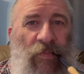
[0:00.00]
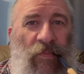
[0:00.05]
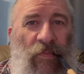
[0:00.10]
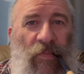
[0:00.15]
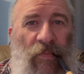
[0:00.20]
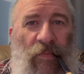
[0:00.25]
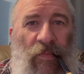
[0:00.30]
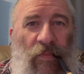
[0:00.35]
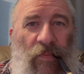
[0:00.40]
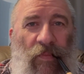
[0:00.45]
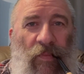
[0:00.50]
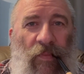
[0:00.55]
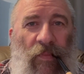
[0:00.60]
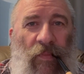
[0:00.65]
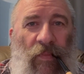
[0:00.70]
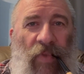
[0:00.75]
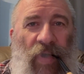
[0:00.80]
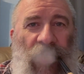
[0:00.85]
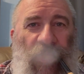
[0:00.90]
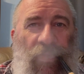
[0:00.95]

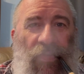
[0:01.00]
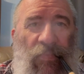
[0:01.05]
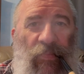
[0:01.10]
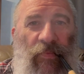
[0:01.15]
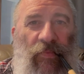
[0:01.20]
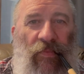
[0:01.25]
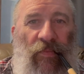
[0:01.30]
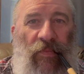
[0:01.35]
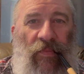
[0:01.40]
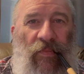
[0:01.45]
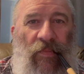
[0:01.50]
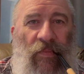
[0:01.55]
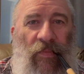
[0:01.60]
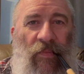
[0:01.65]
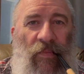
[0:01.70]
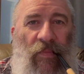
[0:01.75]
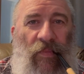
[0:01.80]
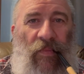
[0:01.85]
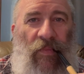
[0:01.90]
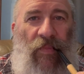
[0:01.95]

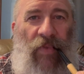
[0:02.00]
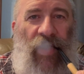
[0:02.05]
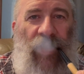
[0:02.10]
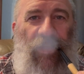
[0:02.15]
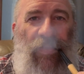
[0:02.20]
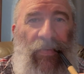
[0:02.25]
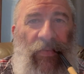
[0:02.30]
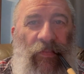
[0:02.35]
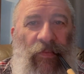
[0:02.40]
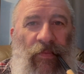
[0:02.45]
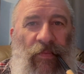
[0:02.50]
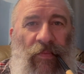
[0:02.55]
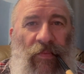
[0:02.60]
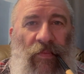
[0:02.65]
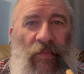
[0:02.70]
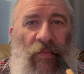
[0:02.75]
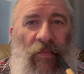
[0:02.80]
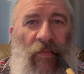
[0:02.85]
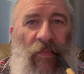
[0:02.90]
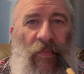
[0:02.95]

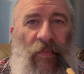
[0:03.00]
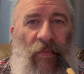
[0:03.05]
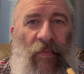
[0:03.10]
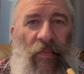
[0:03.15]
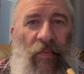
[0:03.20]
(silence)